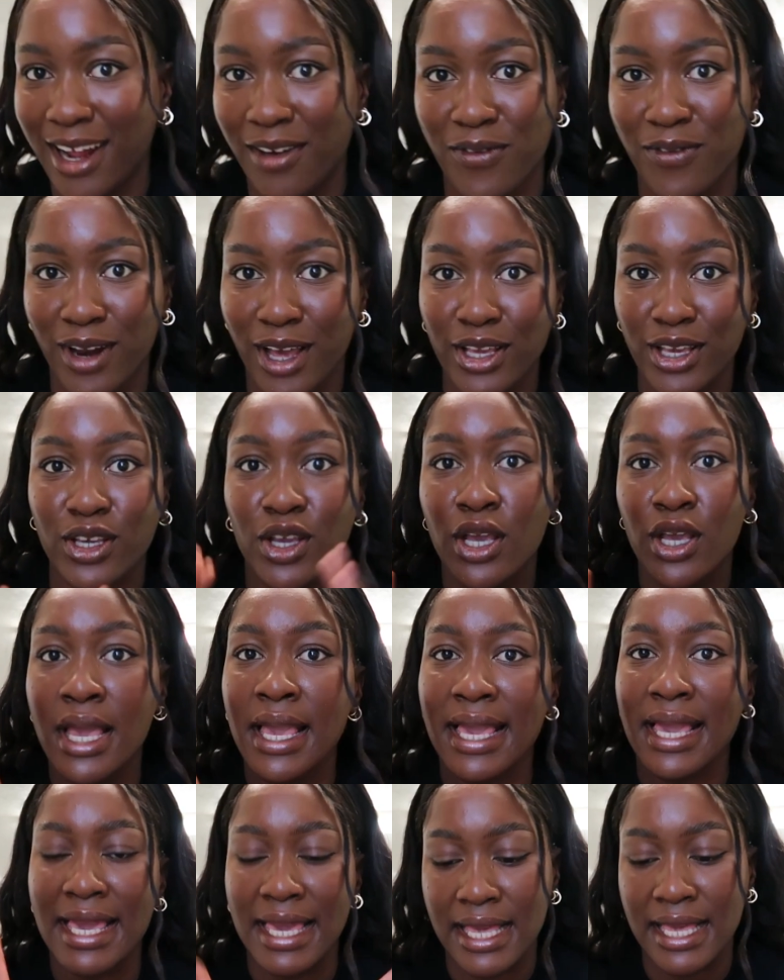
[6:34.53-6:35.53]
I feel like
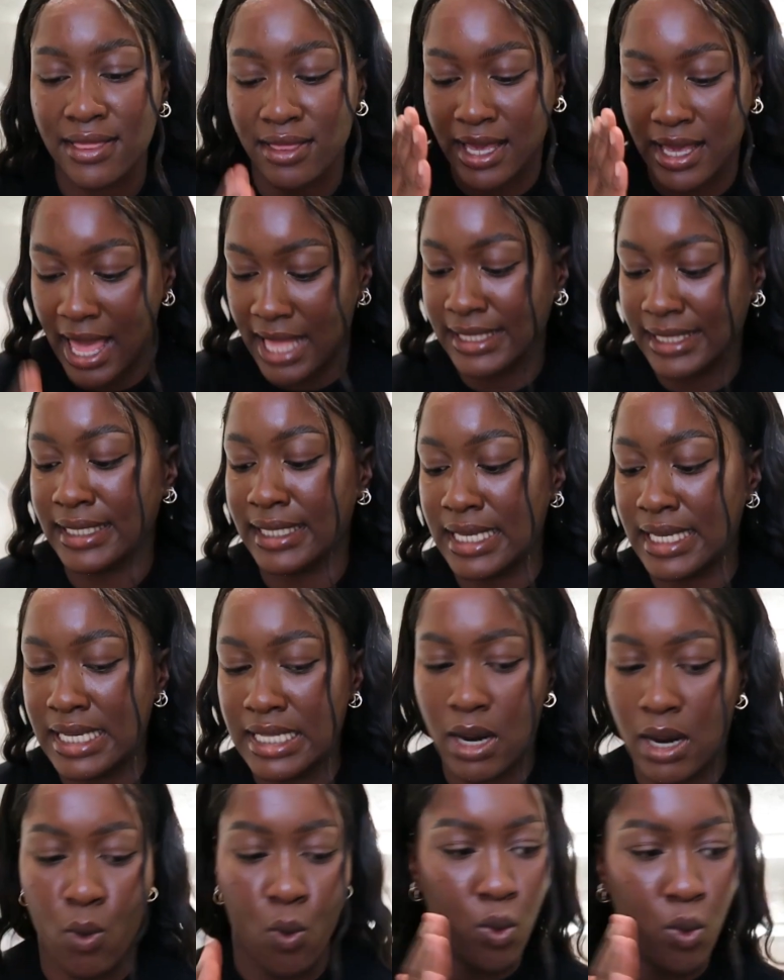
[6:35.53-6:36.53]
eating the
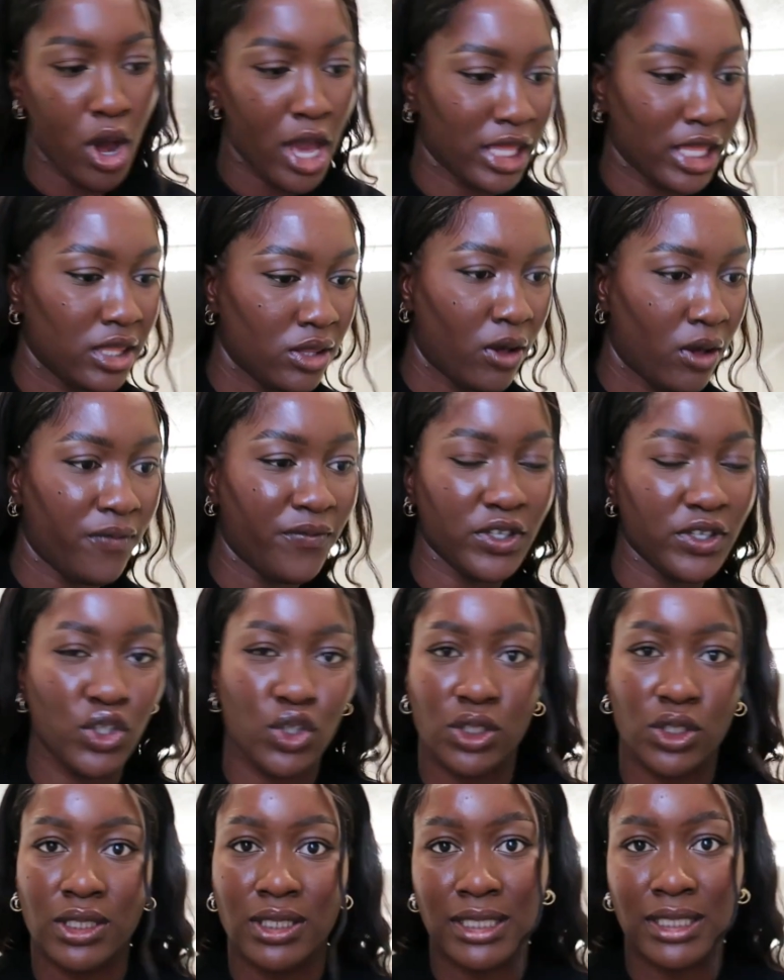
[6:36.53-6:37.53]
canteen and working office
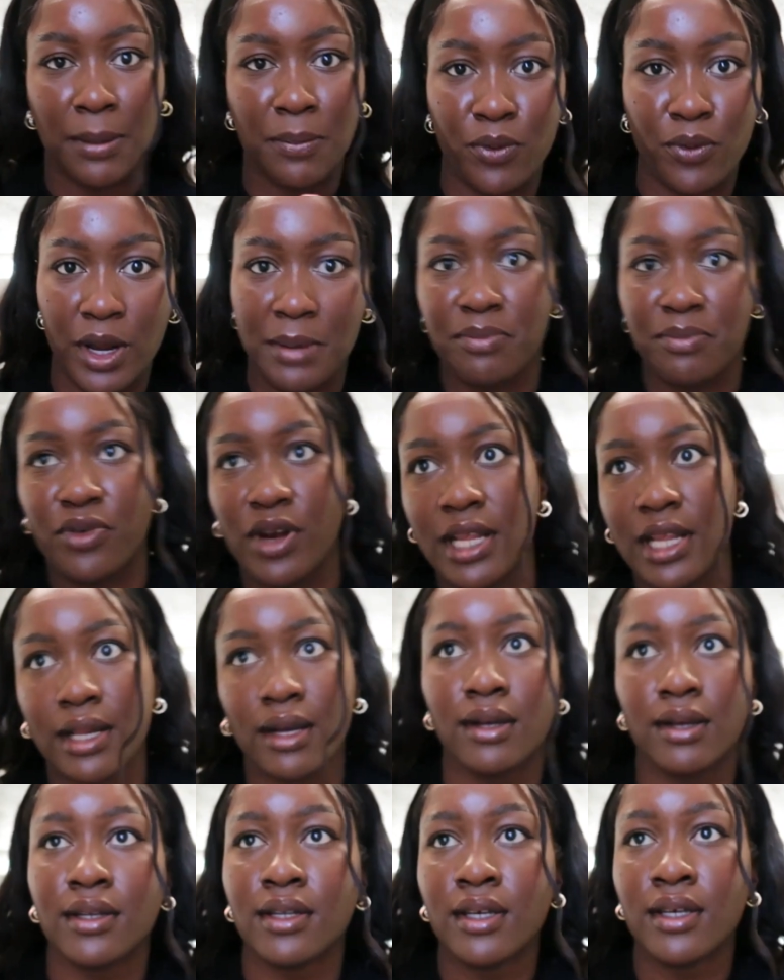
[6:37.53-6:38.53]
just to separate break
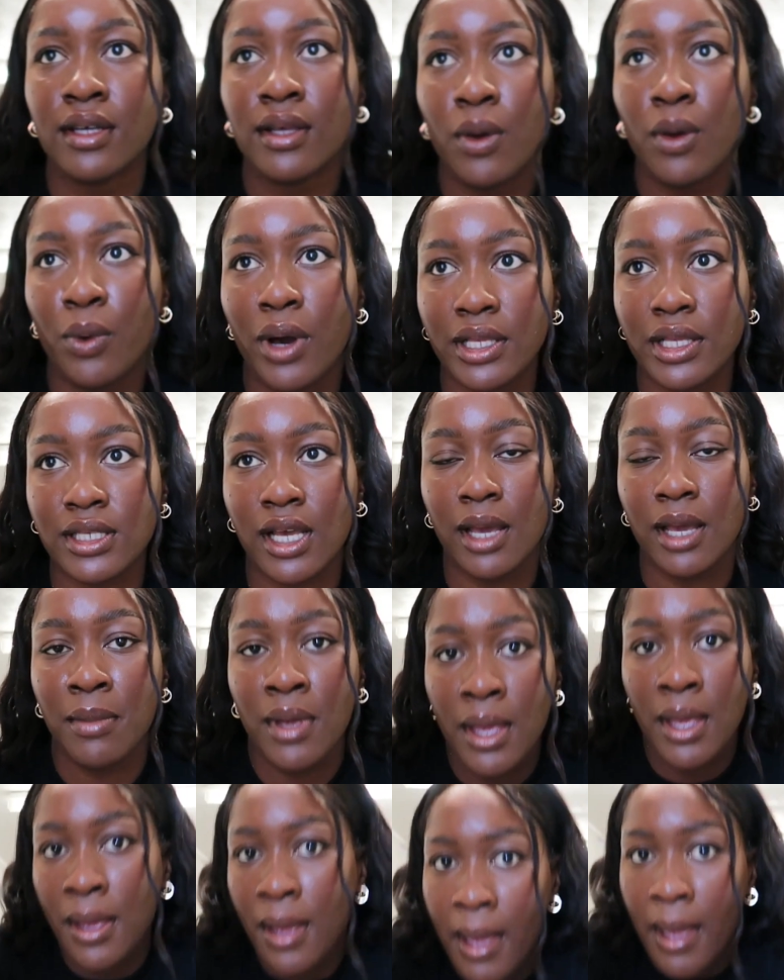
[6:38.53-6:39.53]
and work
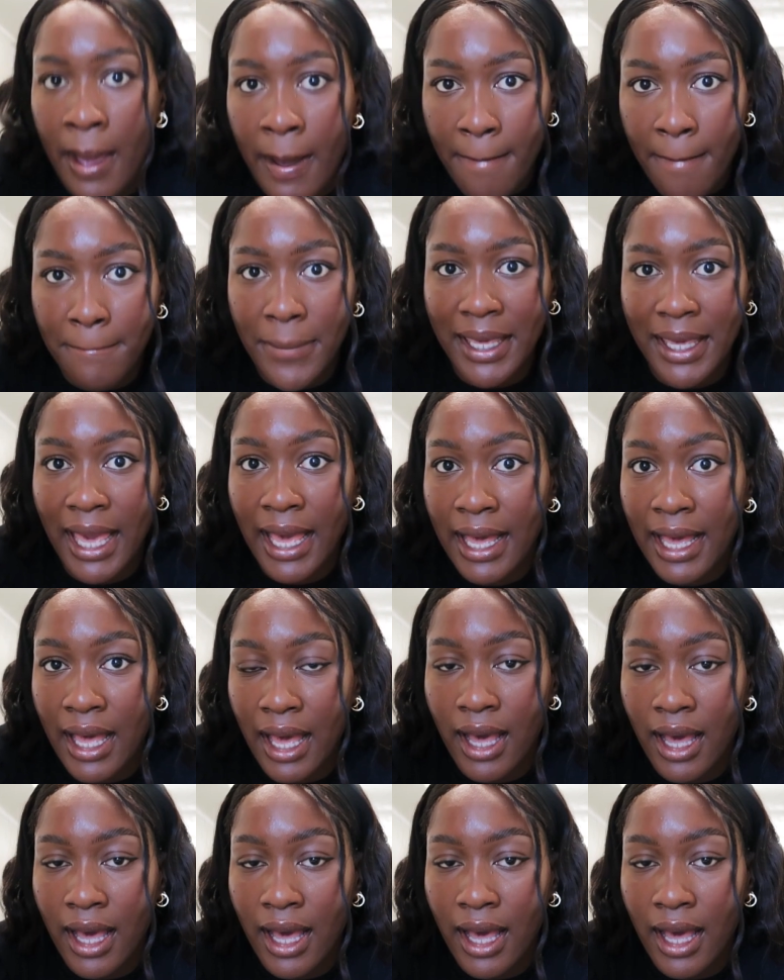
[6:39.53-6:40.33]
time. But yeah,